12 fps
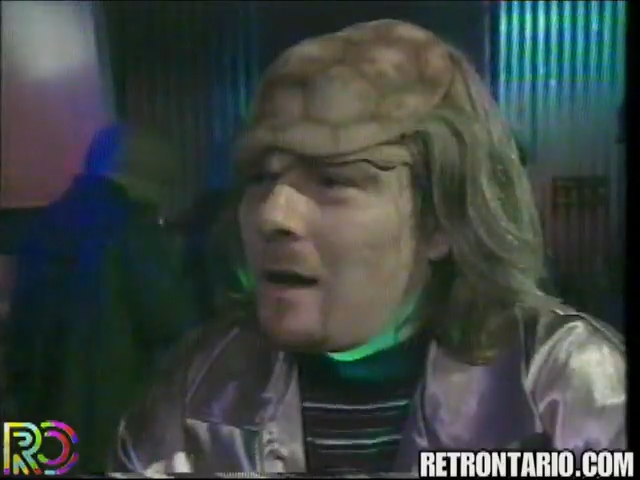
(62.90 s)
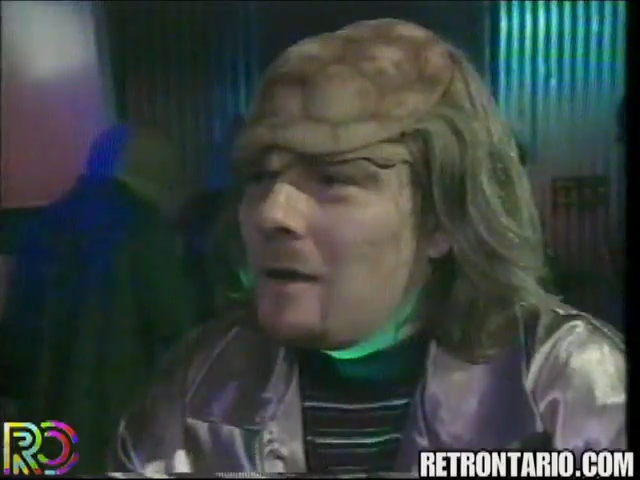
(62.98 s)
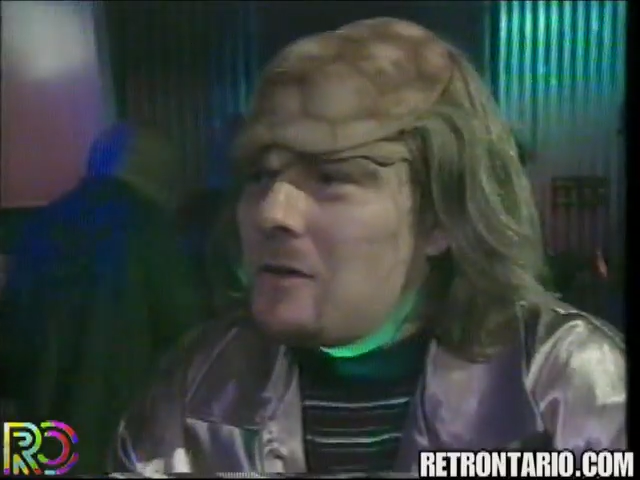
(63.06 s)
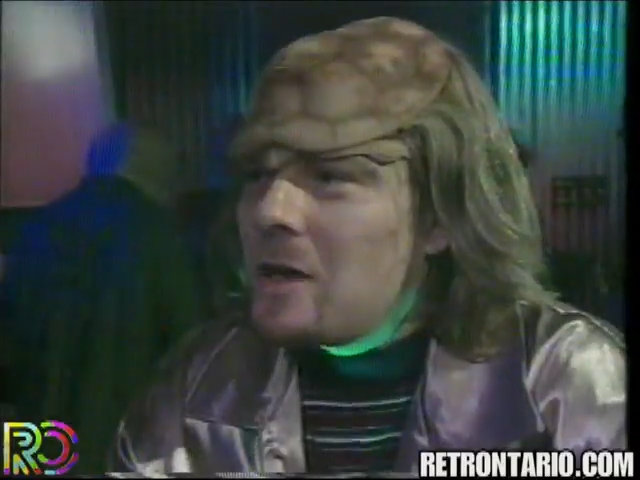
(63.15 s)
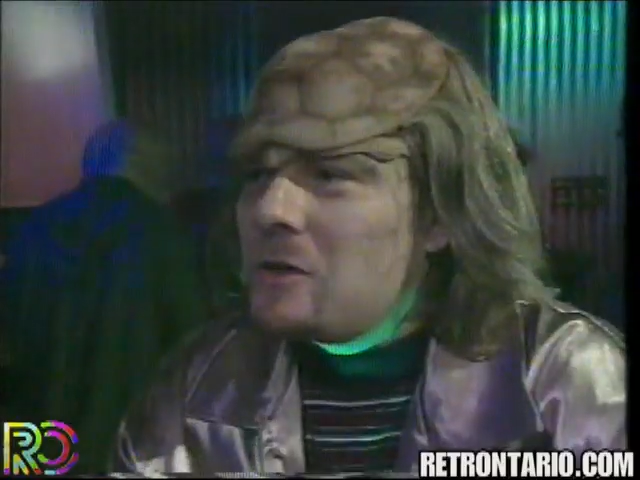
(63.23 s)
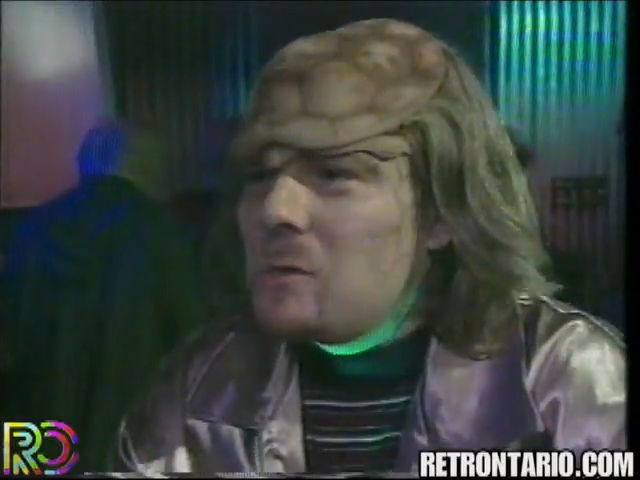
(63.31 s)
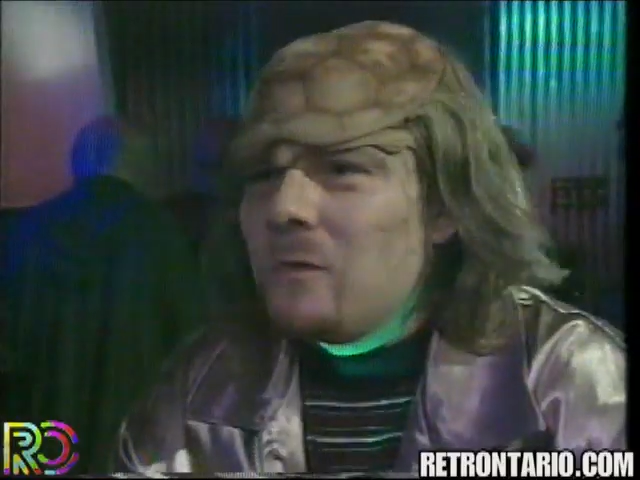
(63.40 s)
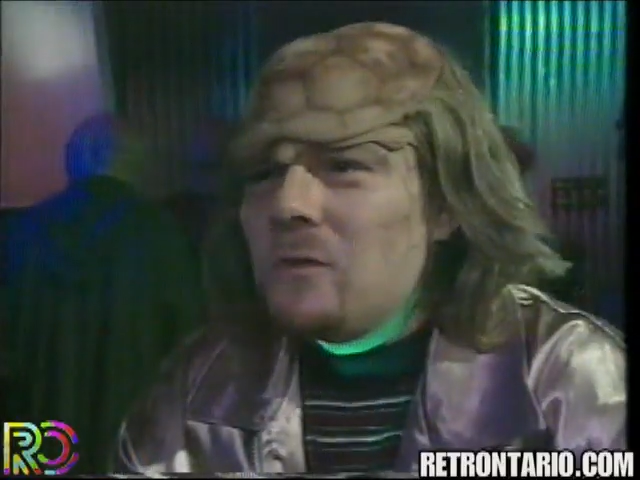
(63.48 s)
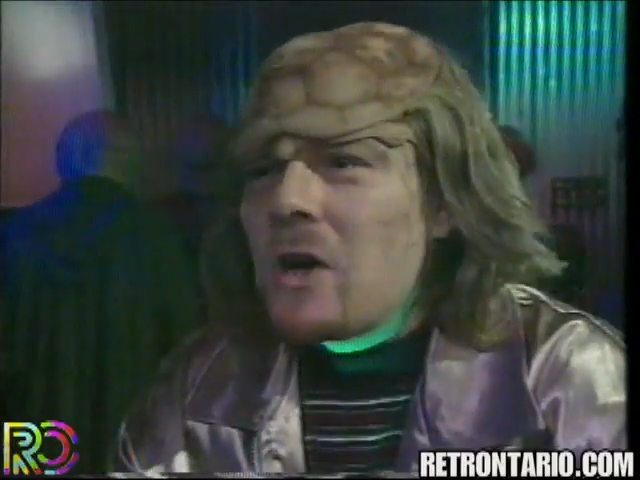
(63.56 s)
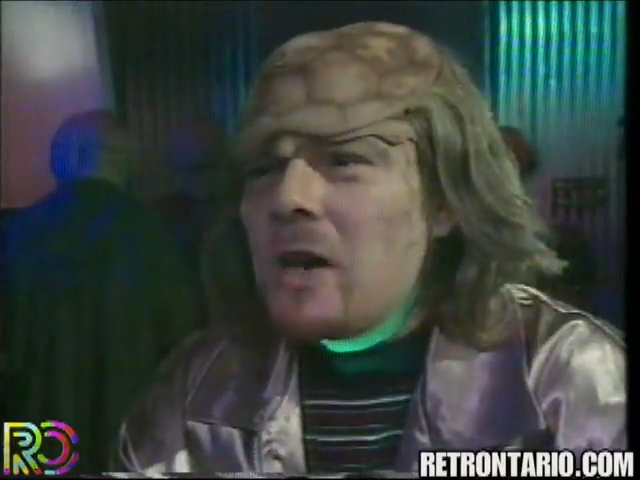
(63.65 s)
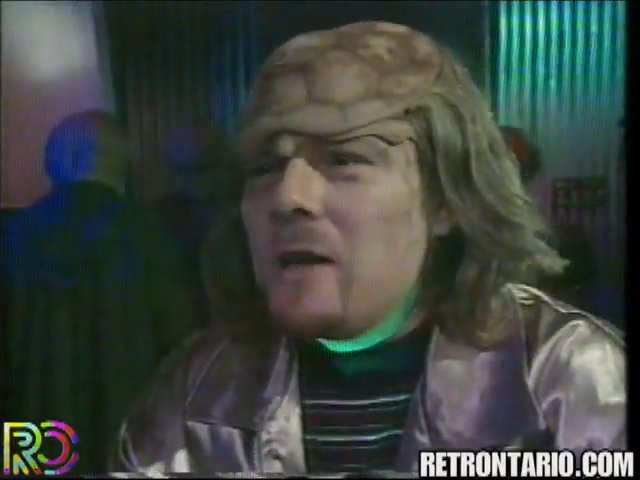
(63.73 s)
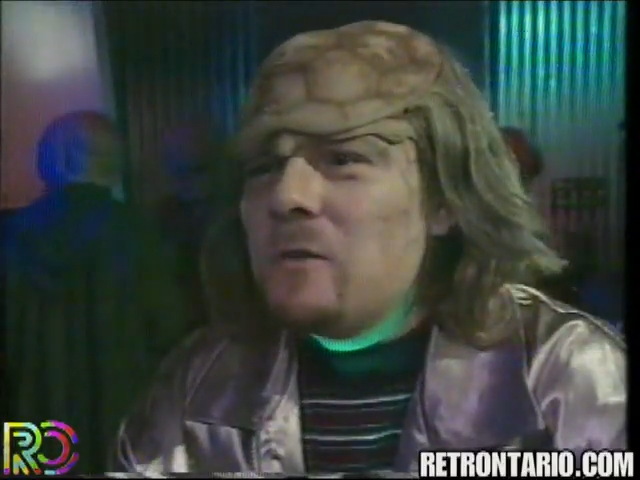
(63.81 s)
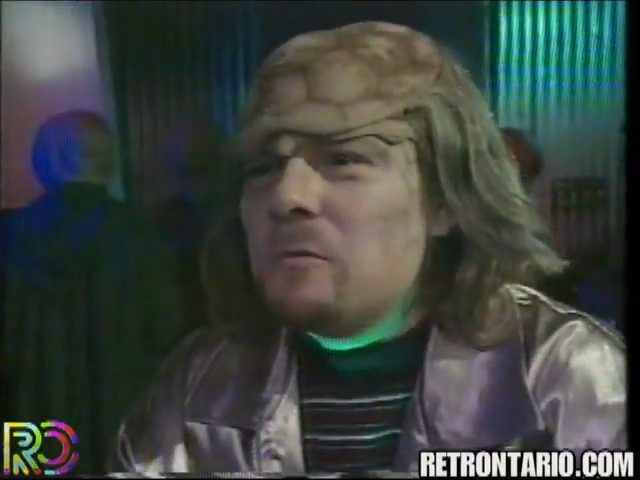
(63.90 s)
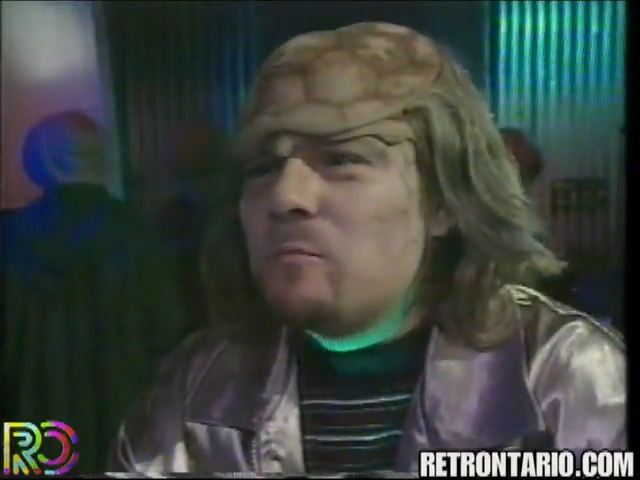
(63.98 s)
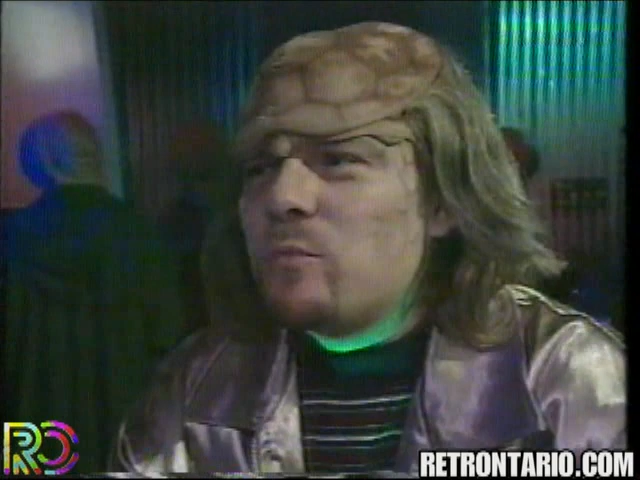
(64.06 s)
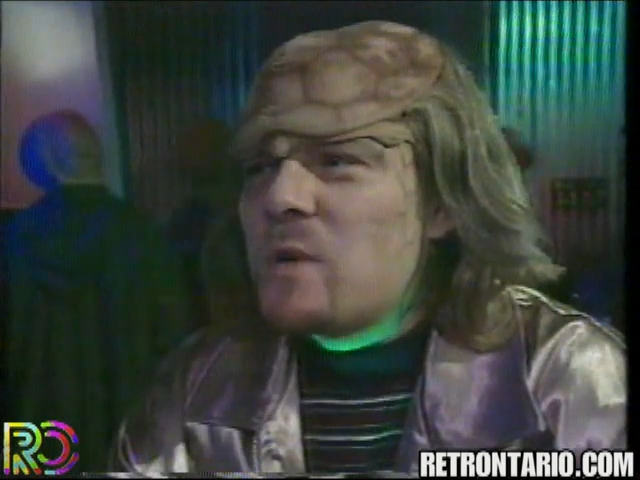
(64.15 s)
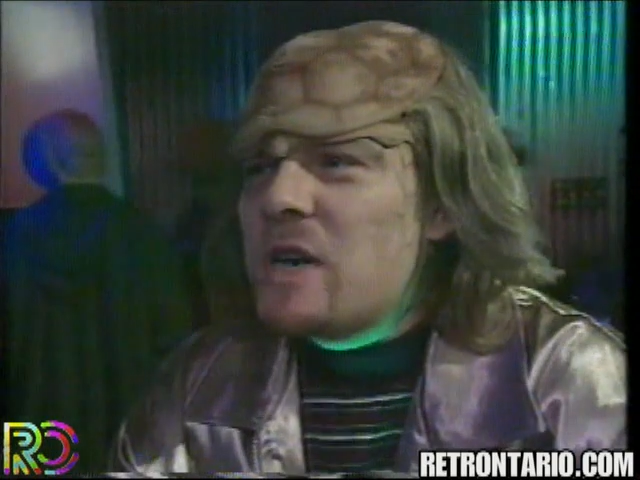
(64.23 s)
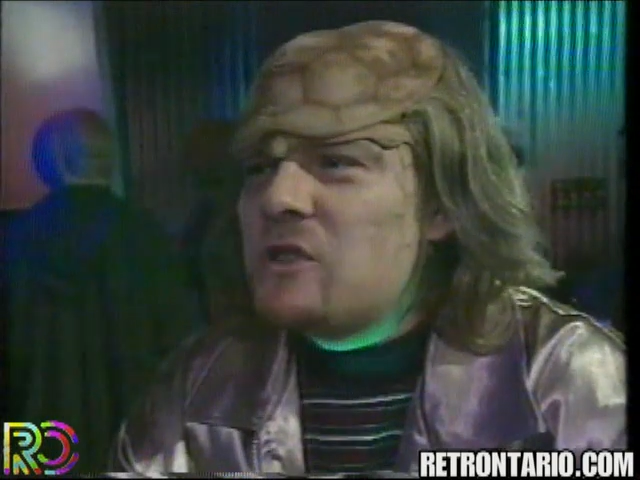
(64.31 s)
And yet you have not even
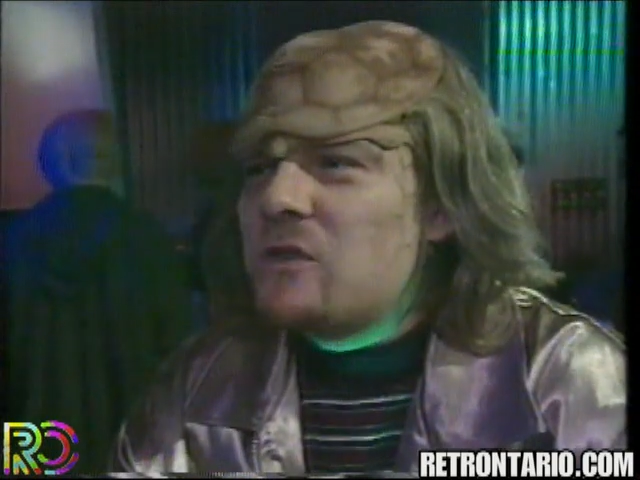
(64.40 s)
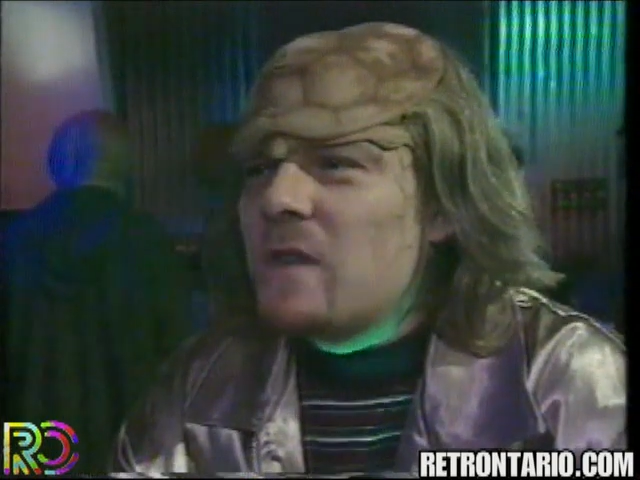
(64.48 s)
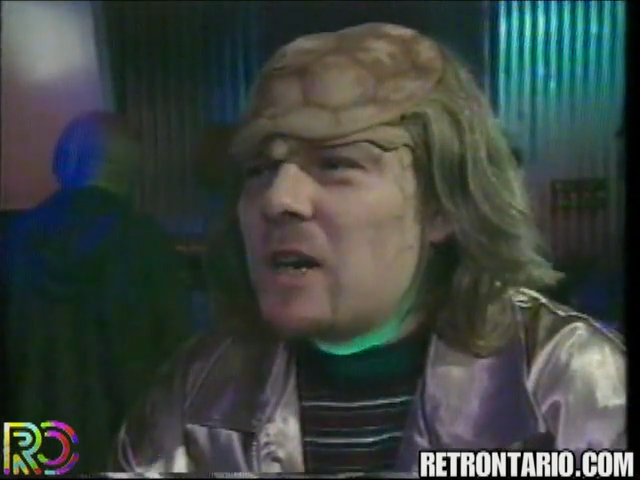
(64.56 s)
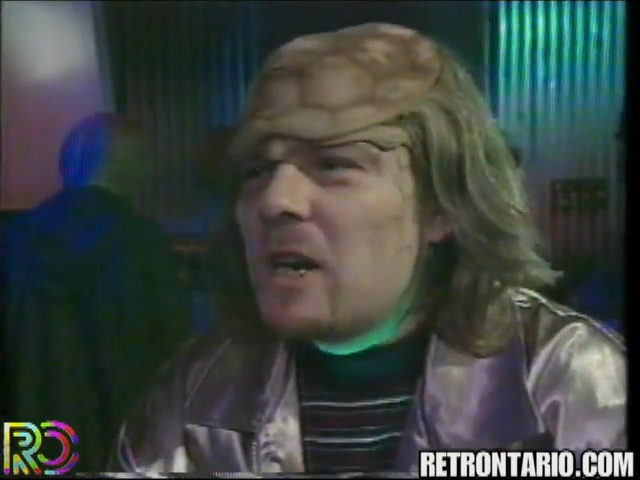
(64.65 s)
breached the